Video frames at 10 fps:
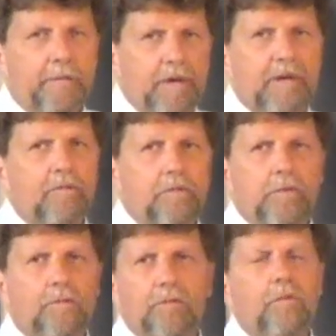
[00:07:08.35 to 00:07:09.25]
but
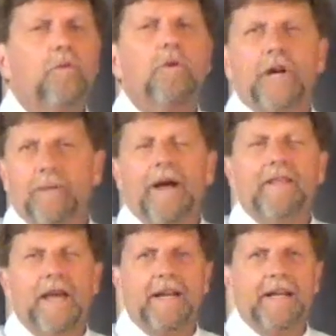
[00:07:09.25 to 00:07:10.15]
we'll worry
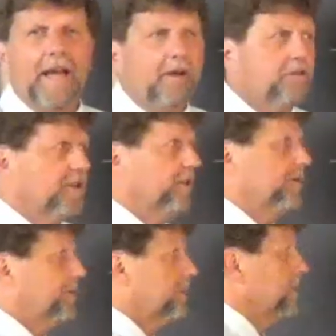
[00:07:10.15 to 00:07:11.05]
about that in Calc 2.
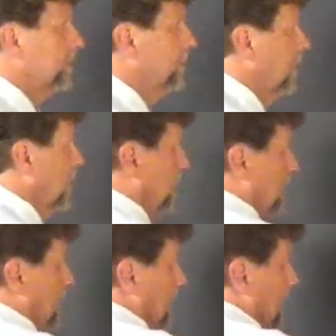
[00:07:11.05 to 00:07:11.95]

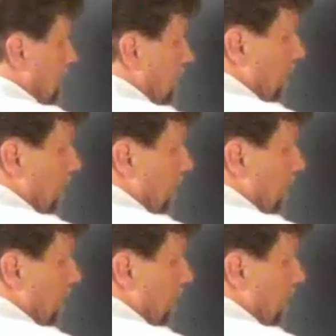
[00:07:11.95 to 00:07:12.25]
All